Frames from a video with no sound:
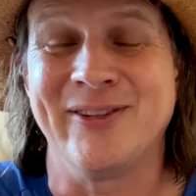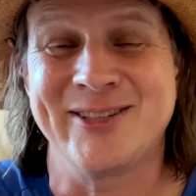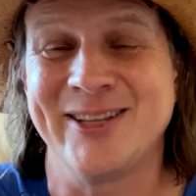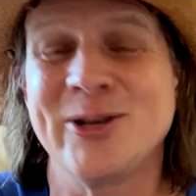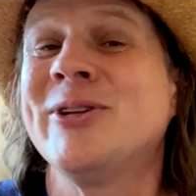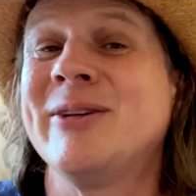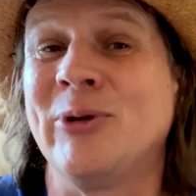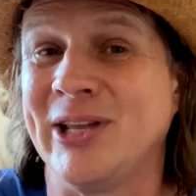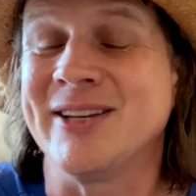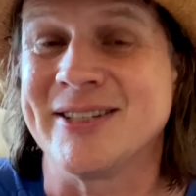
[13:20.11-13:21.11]
This only
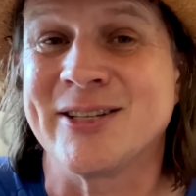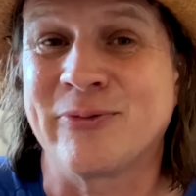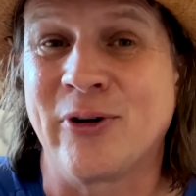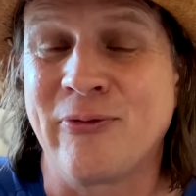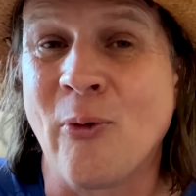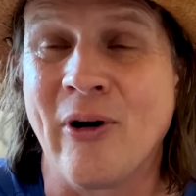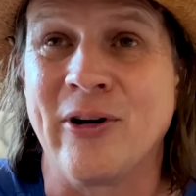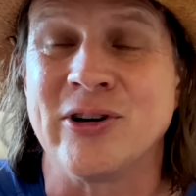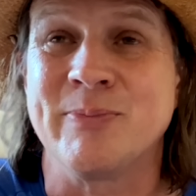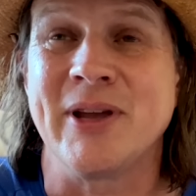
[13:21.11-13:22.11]
really exists for
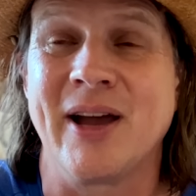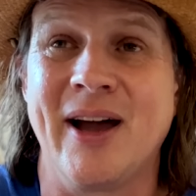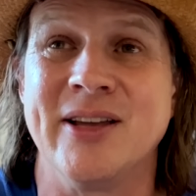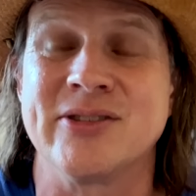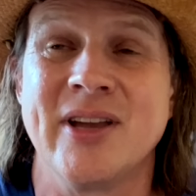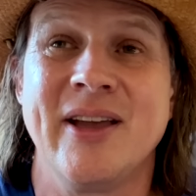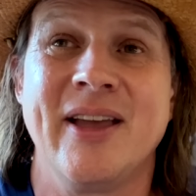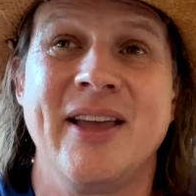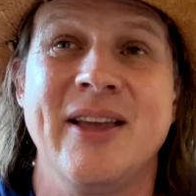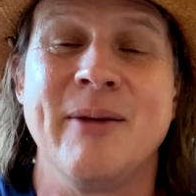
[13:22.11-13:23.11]
foreigners, because
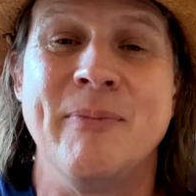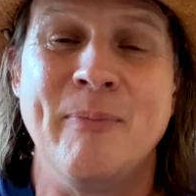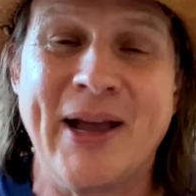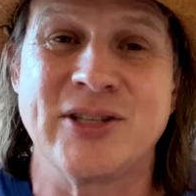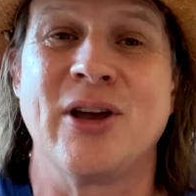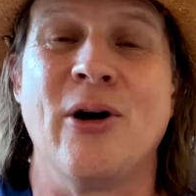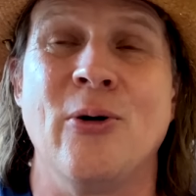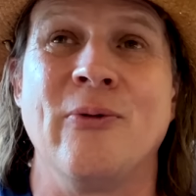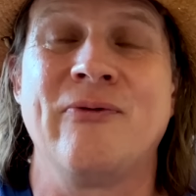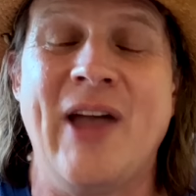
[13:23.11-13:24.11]
in
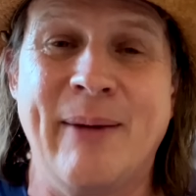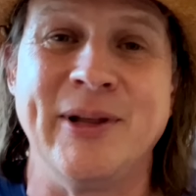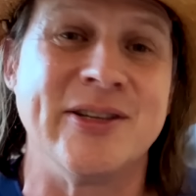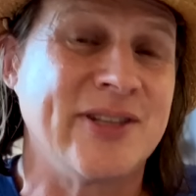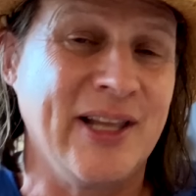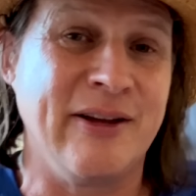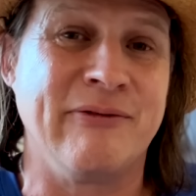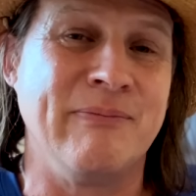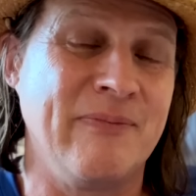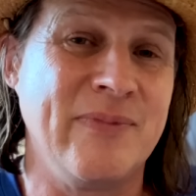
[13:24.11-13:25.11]
Mexico, families
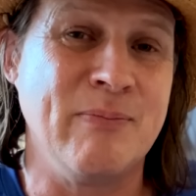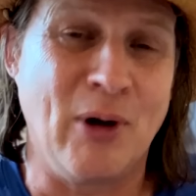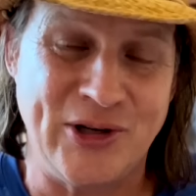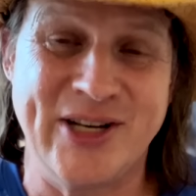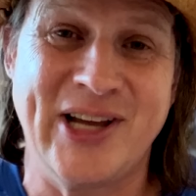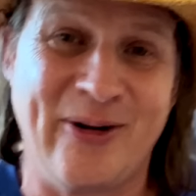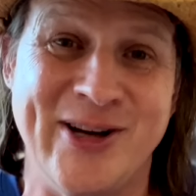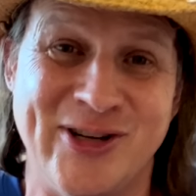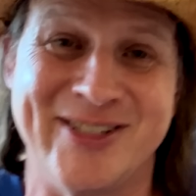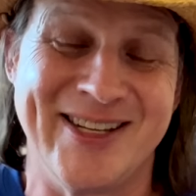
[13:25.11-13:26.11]
live
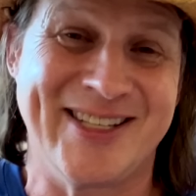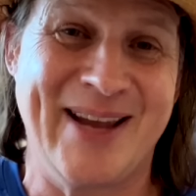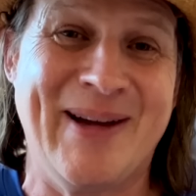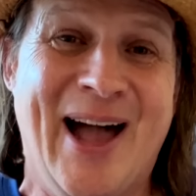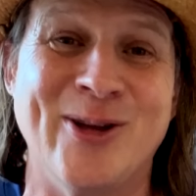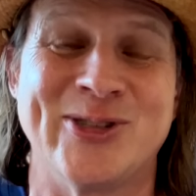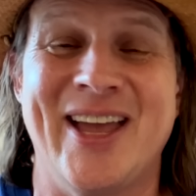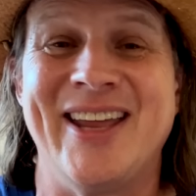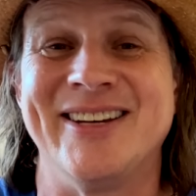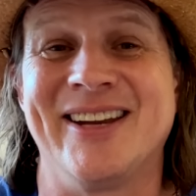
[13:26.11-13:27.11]
multi-generations in the same house
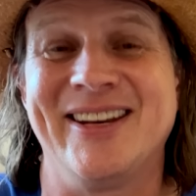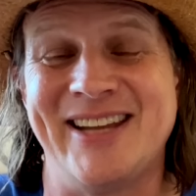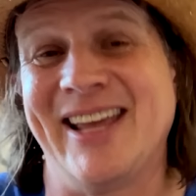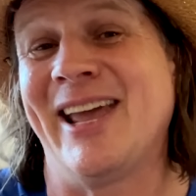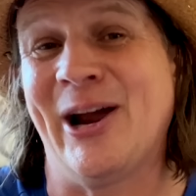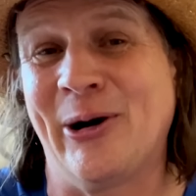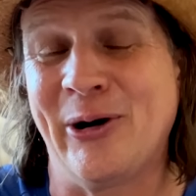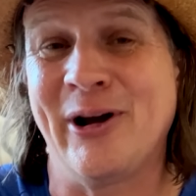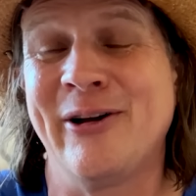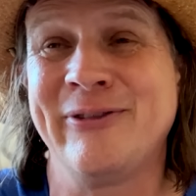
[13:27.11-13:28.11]
and take
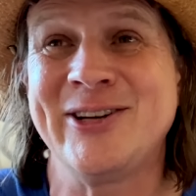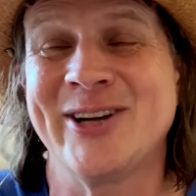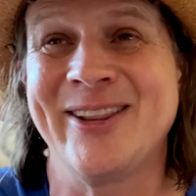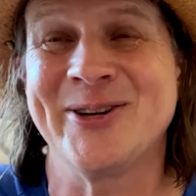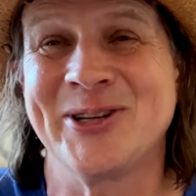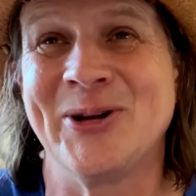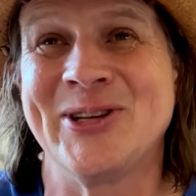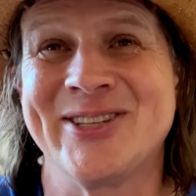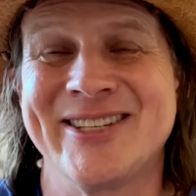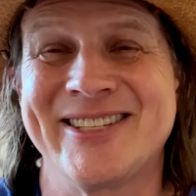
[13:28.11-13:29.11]
care of each other. So
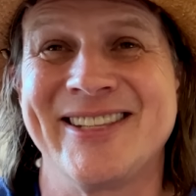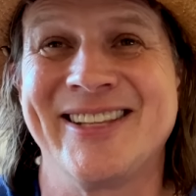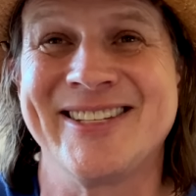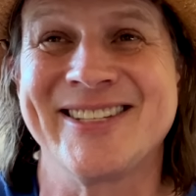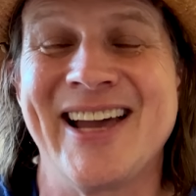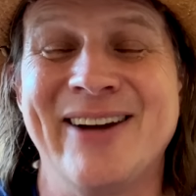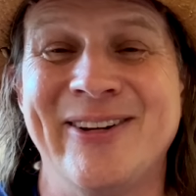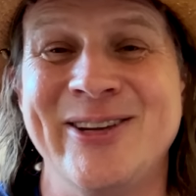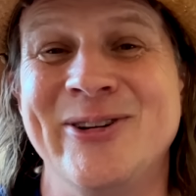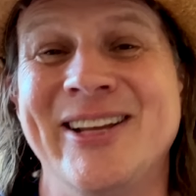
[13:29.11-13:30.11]
this is kind of
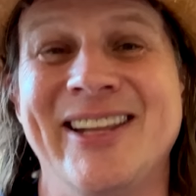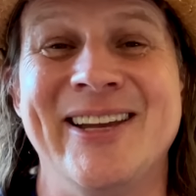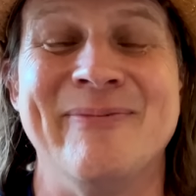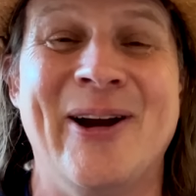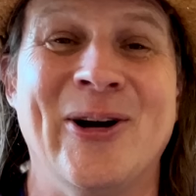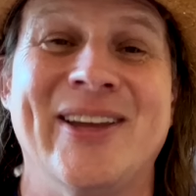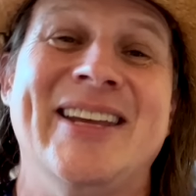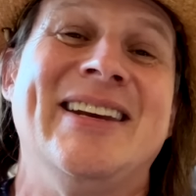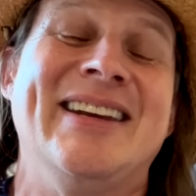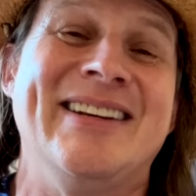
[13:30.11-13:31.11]
a uniquely
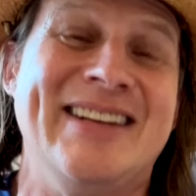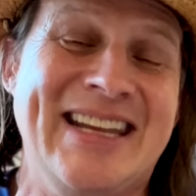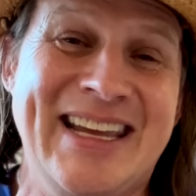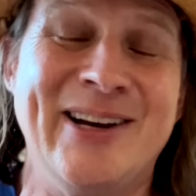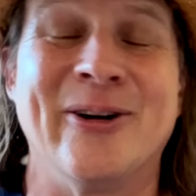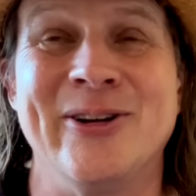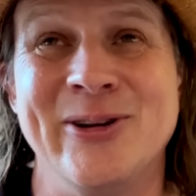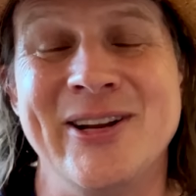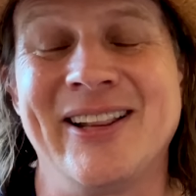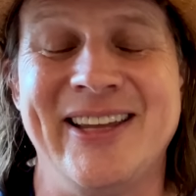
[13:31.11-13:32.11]
American need, or
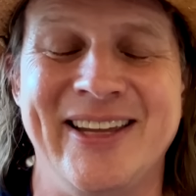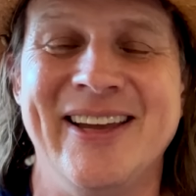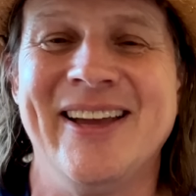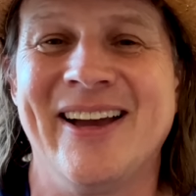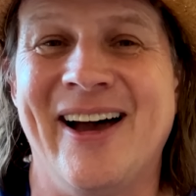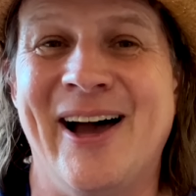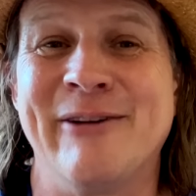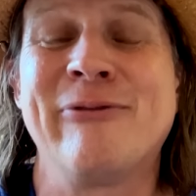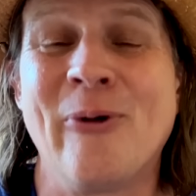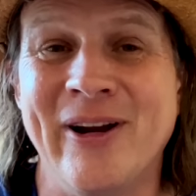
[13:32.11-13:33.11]
uniquely
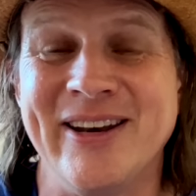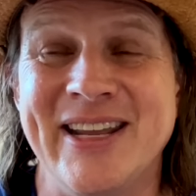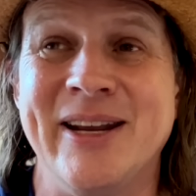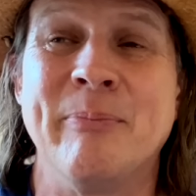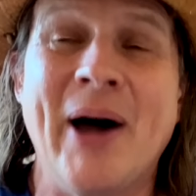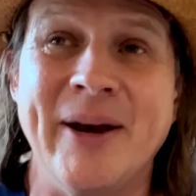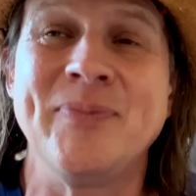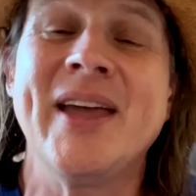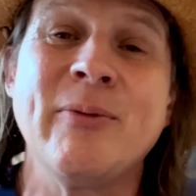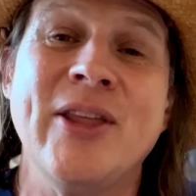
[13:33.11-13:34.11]
foreign need. But
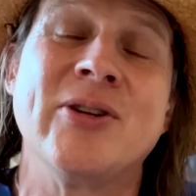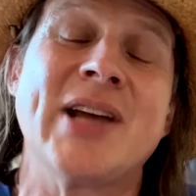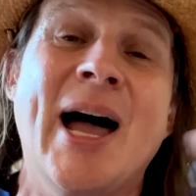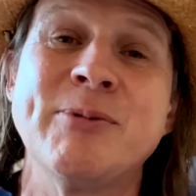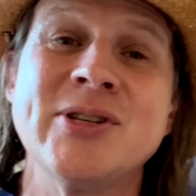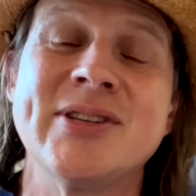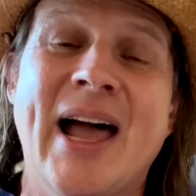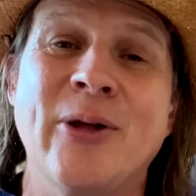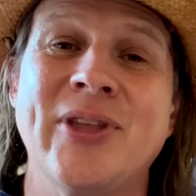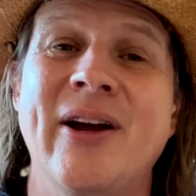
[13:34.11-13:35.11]
anyway, there's options
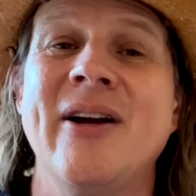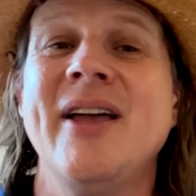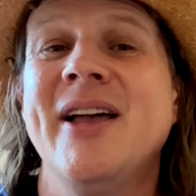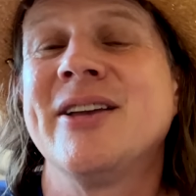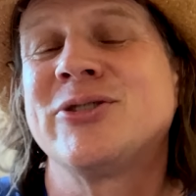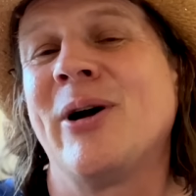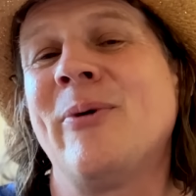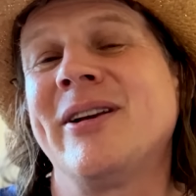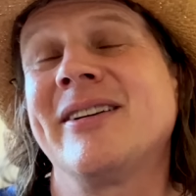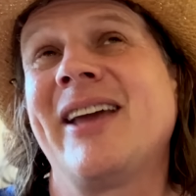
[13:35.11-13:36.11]
out there. So I
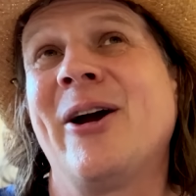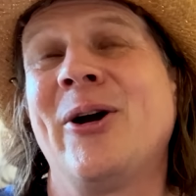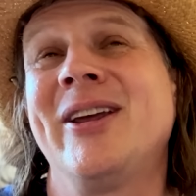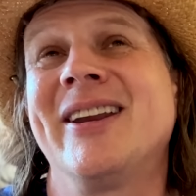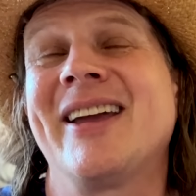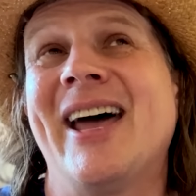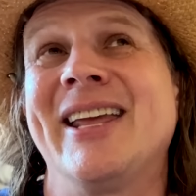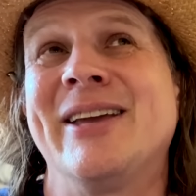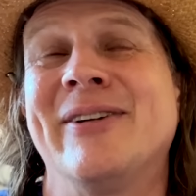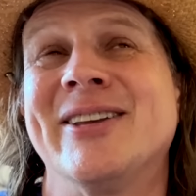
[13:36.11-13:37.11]
want Kerri to kind
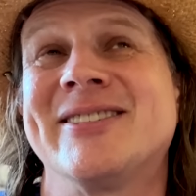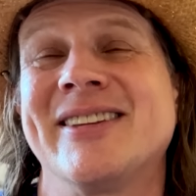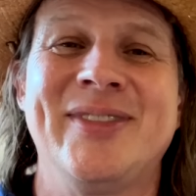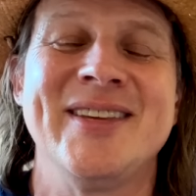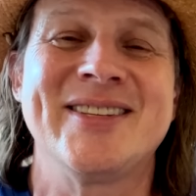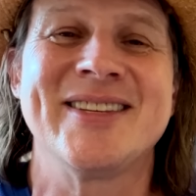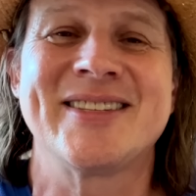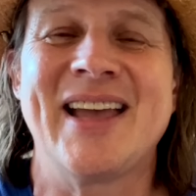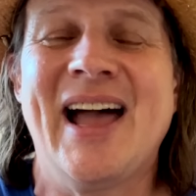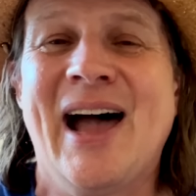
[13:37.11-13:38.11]
of give us, this
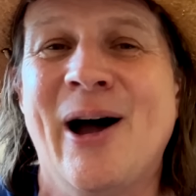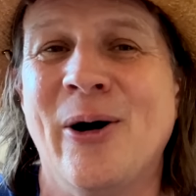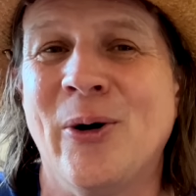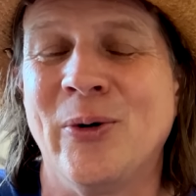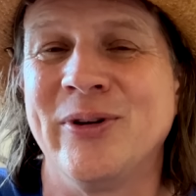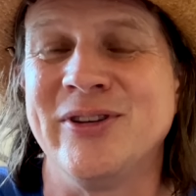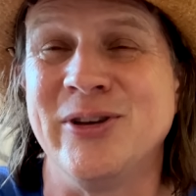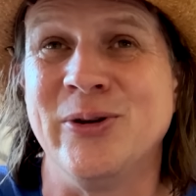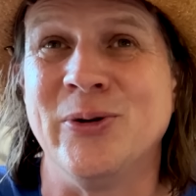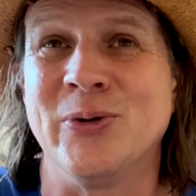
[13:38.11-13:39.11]
is how
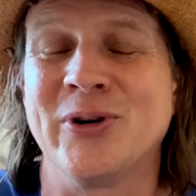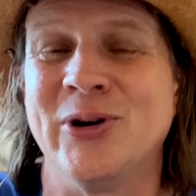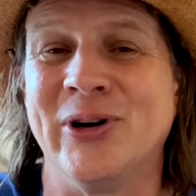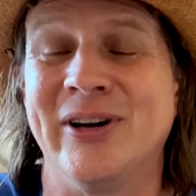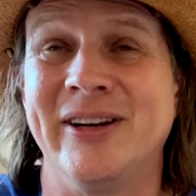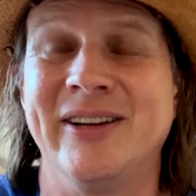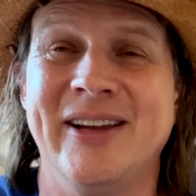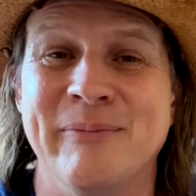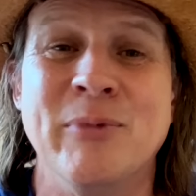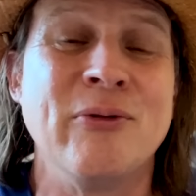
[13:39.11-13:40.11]
you could
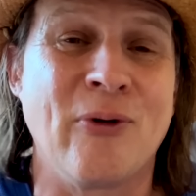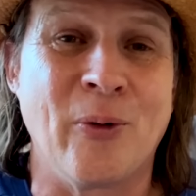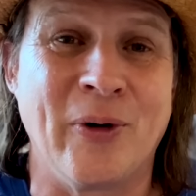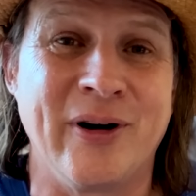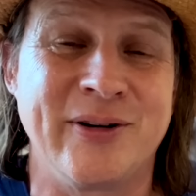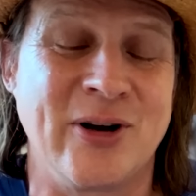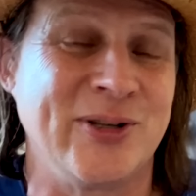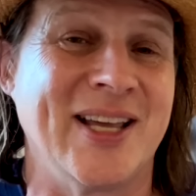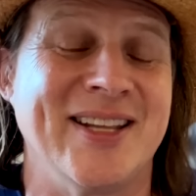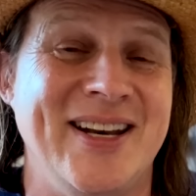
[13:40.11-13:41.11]
move forward or
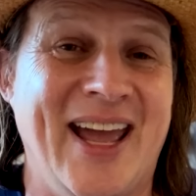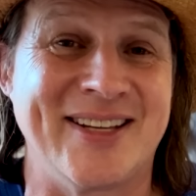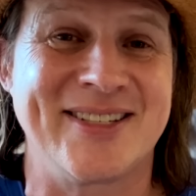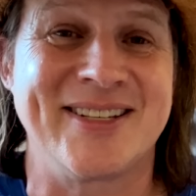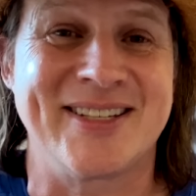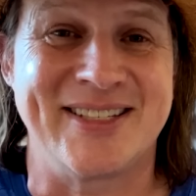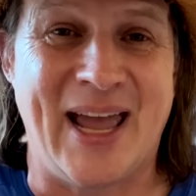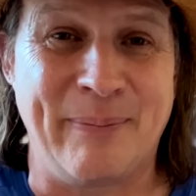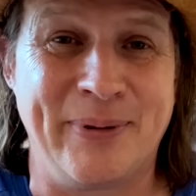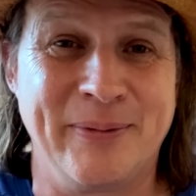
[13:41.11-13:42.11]
take the next step.